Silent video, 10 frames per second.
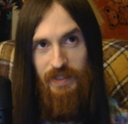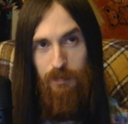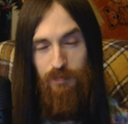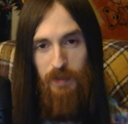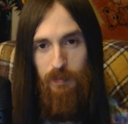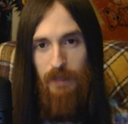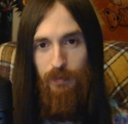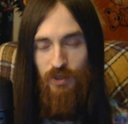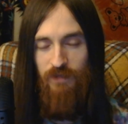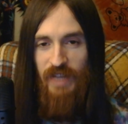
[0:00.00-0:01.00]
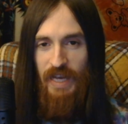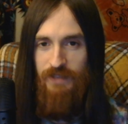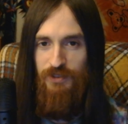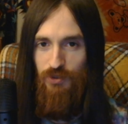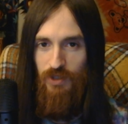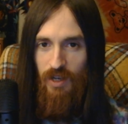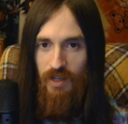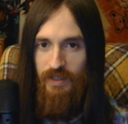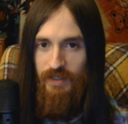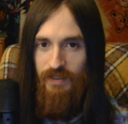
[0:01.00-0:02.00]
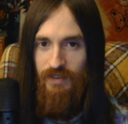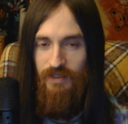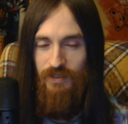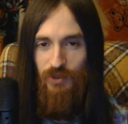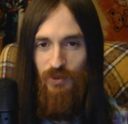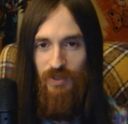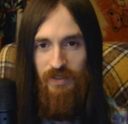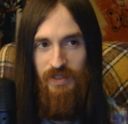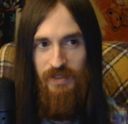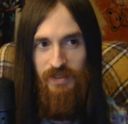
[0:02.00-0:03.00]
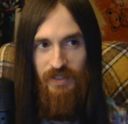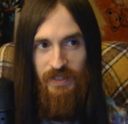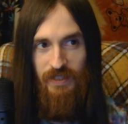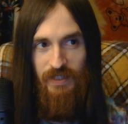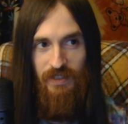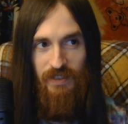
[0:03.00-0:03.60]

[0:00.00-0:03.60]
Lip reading: the people of Nadsokar, who are these like